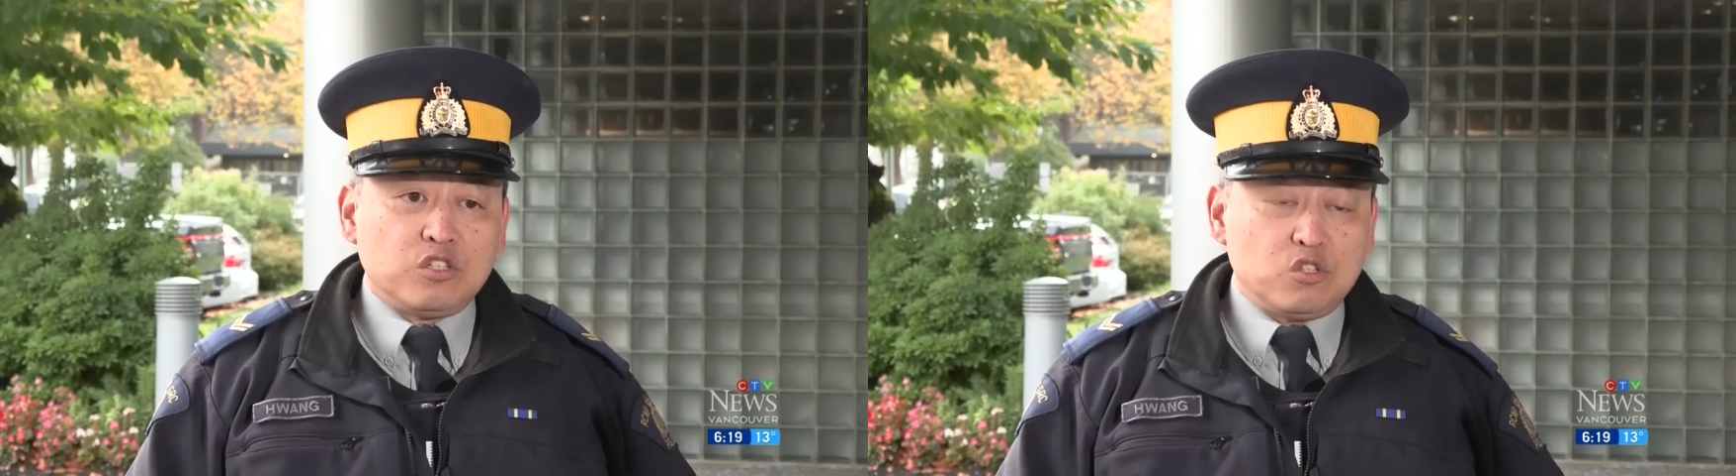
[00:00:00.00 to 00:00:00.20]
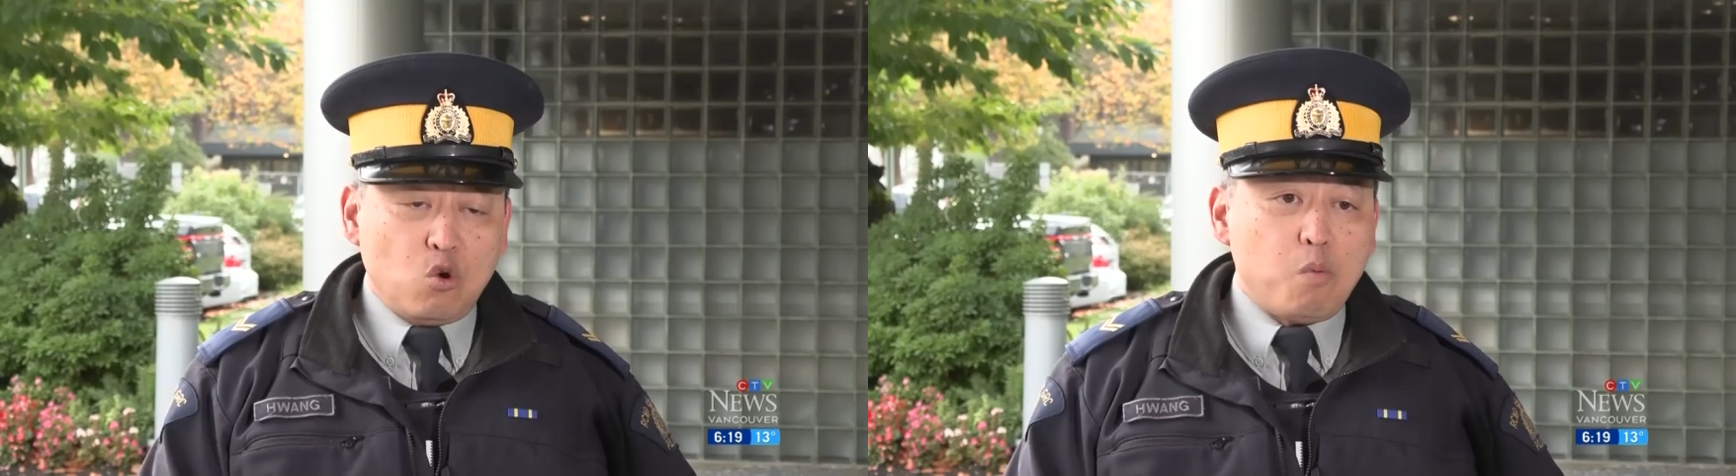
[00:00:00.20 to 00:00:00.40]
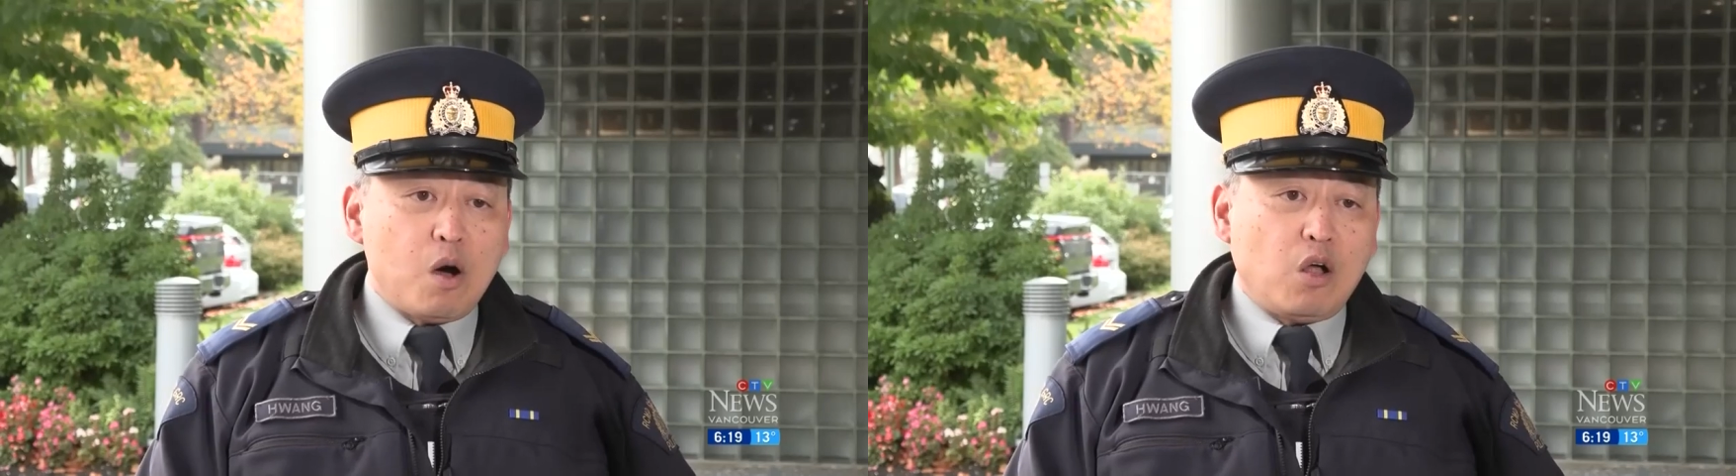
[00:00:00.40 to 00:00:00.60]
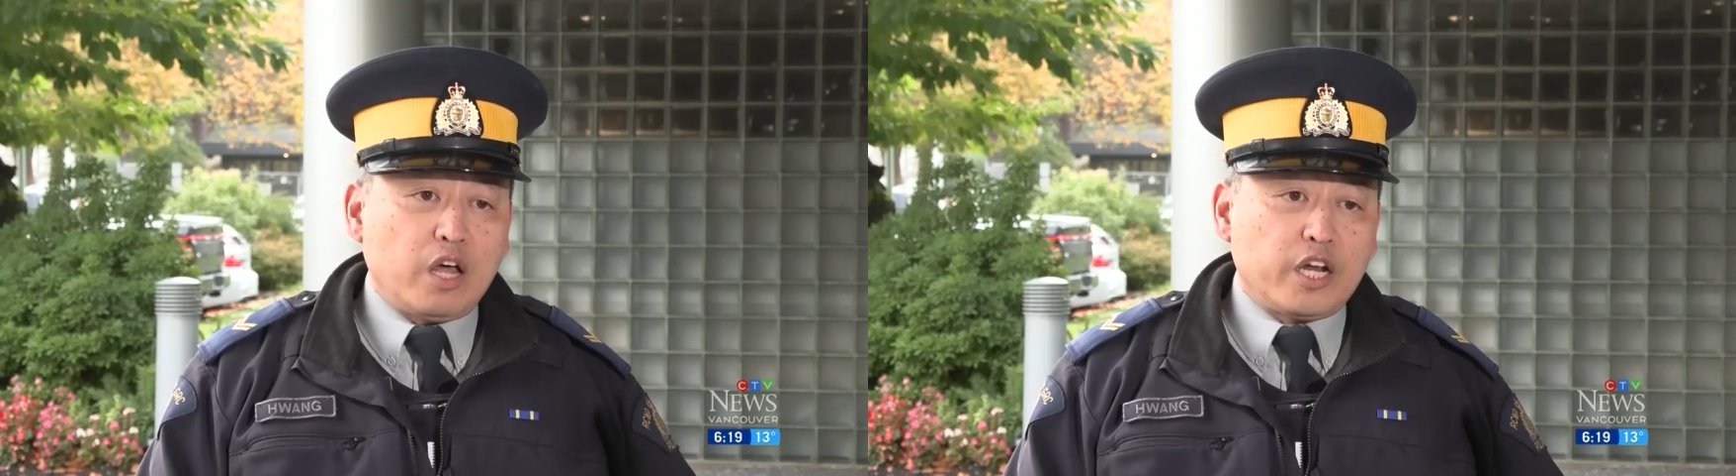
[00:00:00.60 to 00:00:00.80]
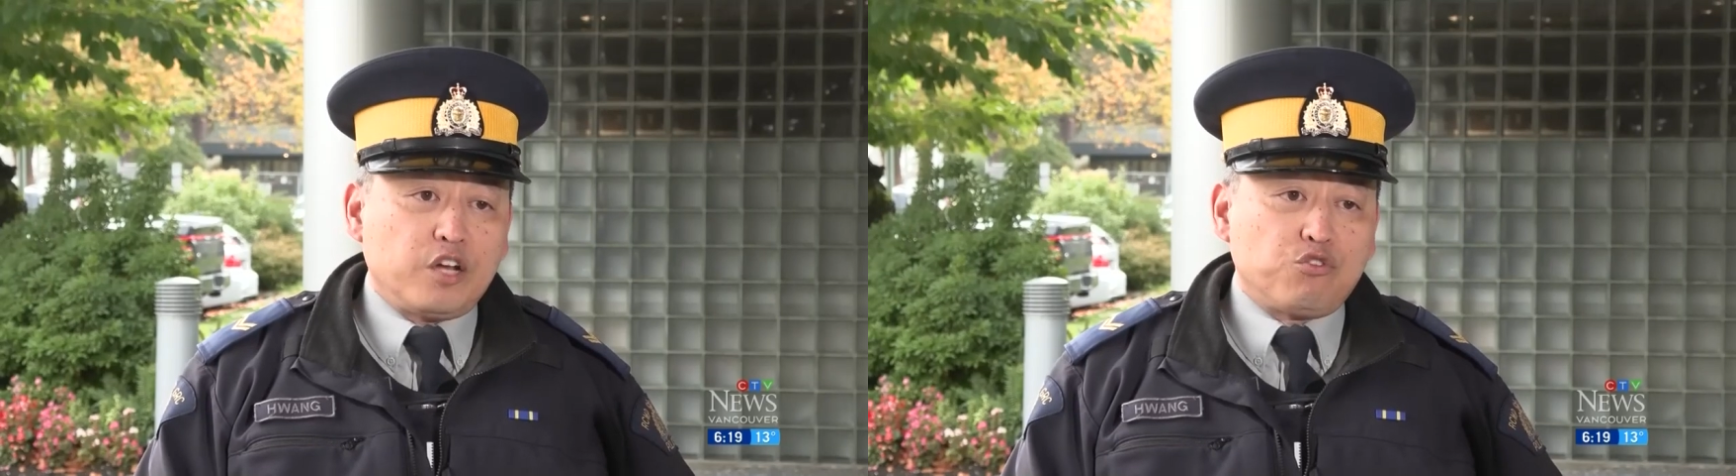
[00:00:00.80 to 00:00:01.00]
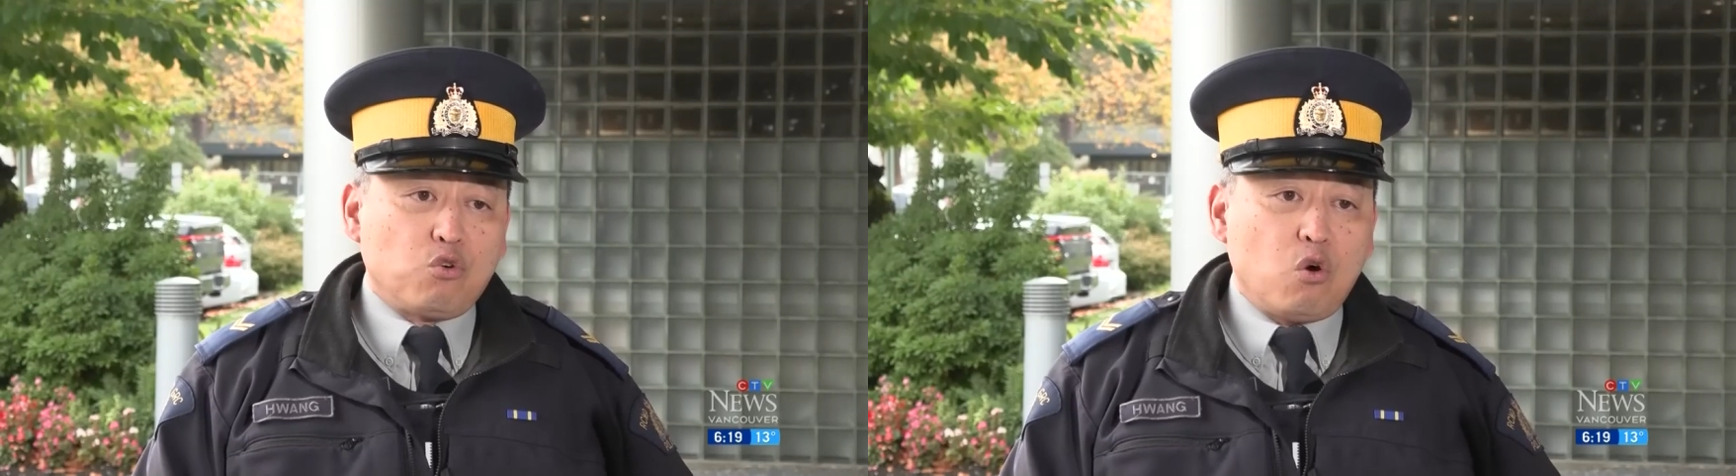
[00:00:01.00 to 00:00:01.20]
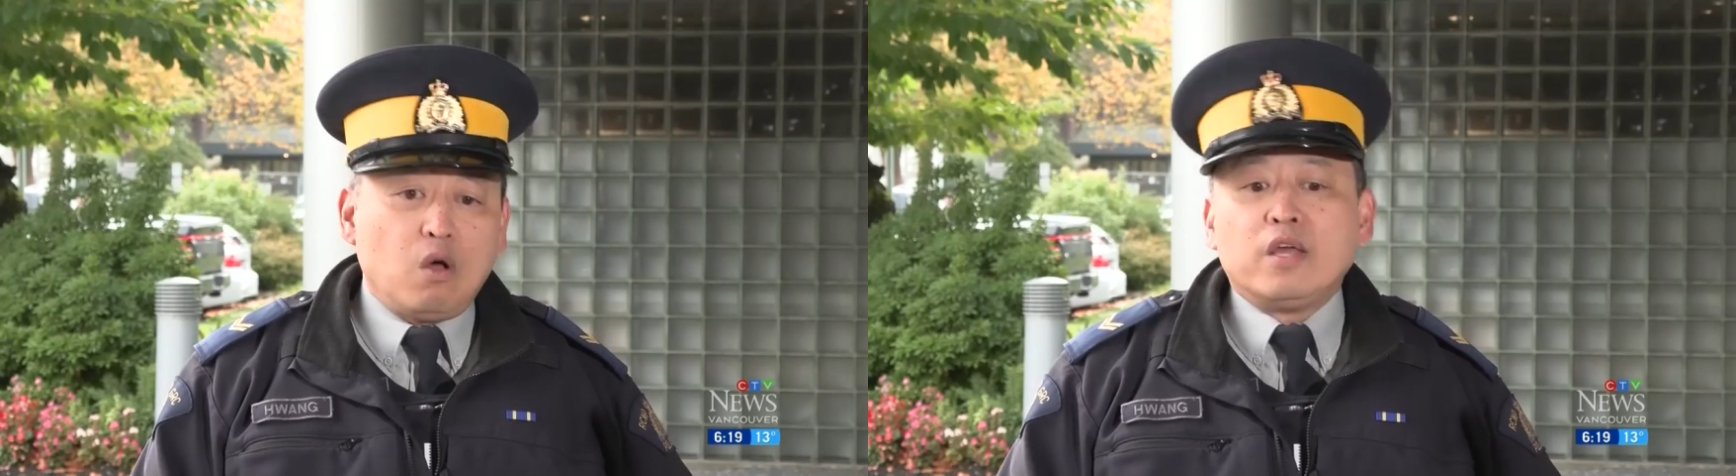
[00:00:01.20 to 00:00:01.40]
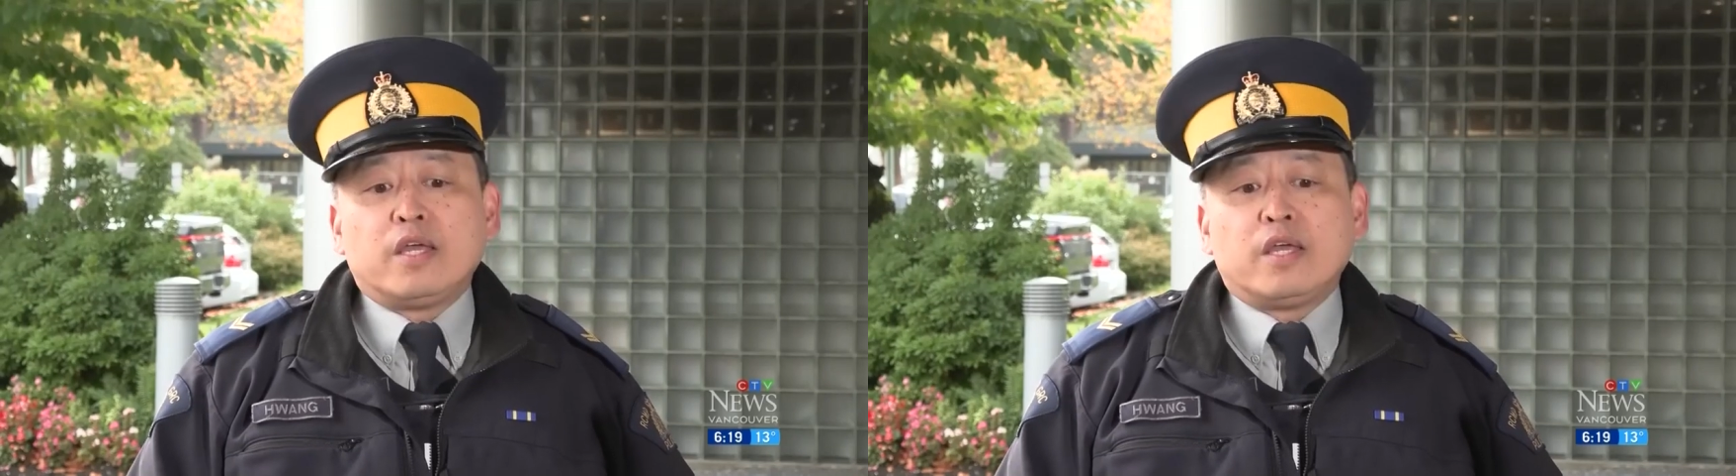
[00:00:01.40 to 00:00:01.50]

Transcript: snowball out of control.